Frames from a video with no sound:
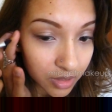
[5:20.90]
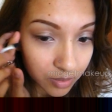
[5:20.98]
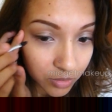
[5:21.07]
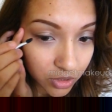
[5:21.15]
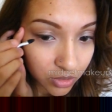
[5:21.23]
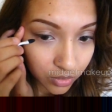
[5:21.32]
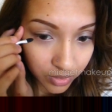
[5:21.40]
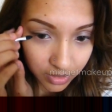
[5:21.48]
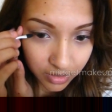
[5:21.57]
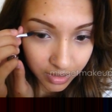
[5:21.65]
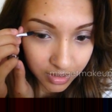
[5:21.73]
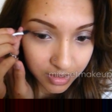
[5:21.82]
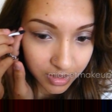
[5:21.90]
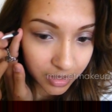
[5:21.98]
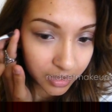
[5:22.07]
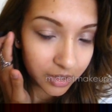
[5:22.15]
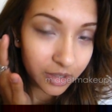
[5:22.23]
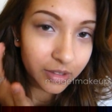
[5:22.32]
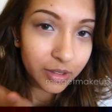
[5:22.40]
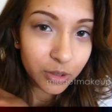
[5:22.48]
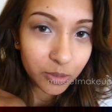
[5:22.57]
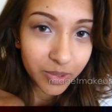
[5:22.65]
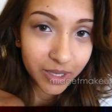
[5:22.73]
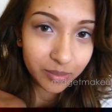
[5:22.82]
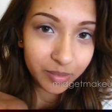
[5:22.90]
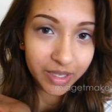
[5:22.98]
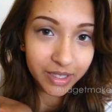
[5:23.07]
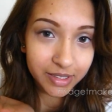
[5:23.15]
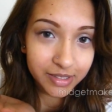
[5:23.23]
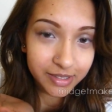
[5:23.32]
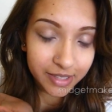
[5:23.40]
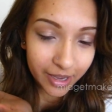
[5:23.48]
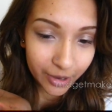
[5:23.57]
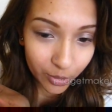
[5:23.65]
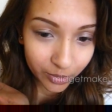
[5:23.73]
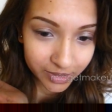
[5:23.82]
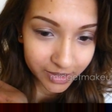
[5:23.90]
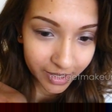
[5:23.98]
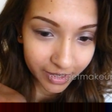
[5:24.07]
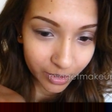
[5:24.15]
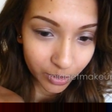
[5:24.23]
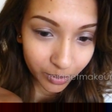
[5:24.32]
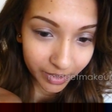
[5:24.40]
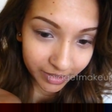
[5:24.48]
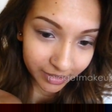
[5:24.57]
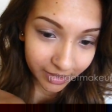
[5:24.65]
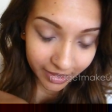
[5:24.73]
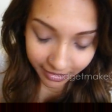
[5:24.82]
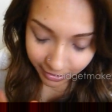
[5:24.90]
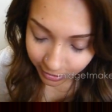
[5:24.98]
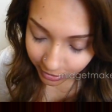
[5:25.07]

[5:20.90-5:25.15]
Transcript: I'm just going to extend it a little bit because I always like a winged liner